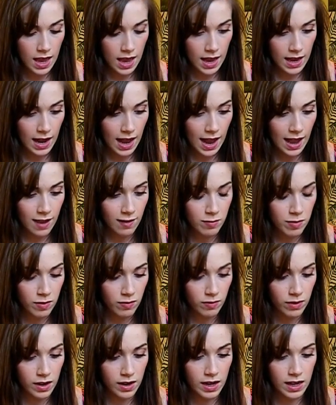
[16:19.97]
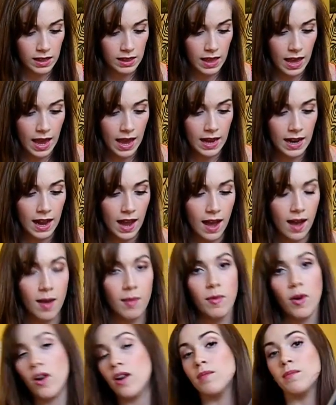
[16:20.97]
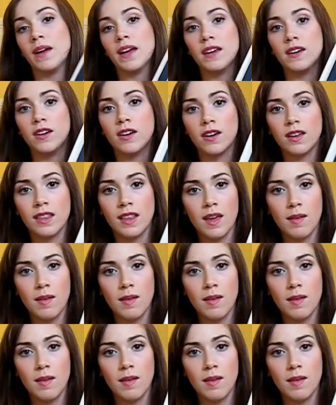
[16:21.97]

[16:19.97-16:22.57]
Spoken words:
and I have been reading that on my Nook